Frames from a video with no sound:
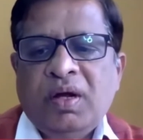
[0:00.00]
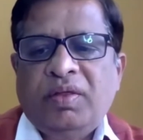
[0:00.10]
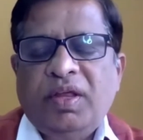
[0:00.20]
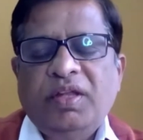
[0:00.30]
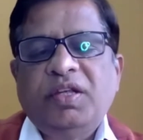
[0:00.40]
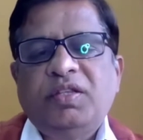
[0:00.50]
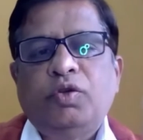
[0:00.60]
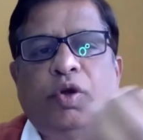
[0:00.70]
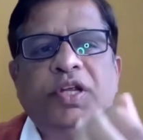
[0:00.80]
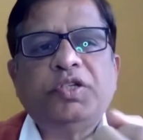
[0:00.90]
Then the
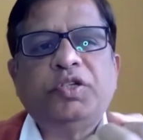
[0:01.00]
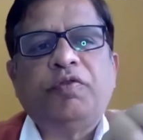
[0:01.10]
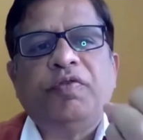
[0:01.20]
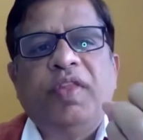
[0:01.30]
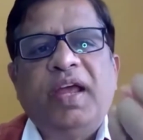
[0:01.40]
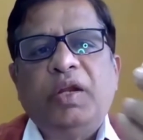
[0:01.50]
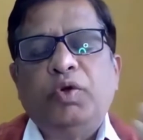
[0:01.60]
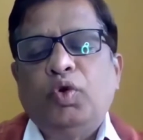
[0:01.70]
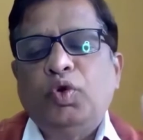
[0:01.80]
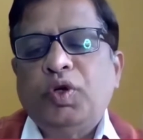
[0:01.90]
psoriasis of nail, you
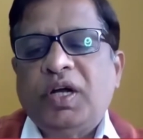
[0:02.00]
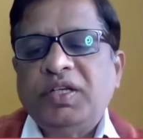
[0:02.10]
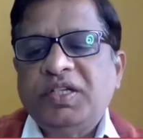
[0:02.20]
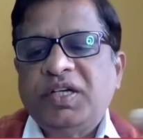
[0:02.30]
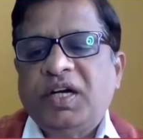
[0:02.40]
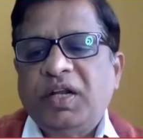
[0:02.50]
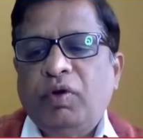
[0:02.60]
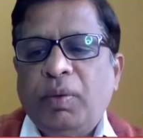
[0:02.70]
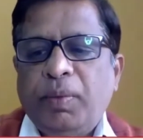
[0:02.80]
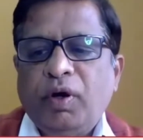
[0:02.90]
know, you can just get
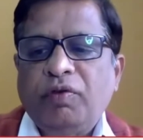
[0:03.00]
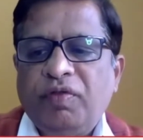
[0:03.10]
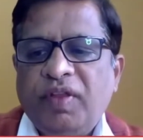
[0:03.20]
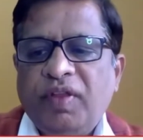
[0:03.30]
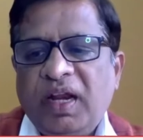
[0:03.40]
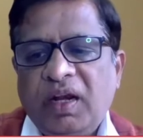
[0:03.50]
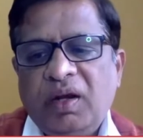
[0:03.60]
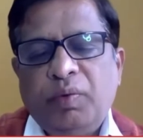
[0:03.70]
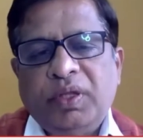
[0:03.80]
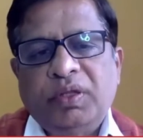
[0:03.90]
involvement of nail
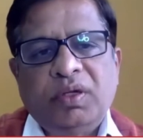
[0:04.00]
with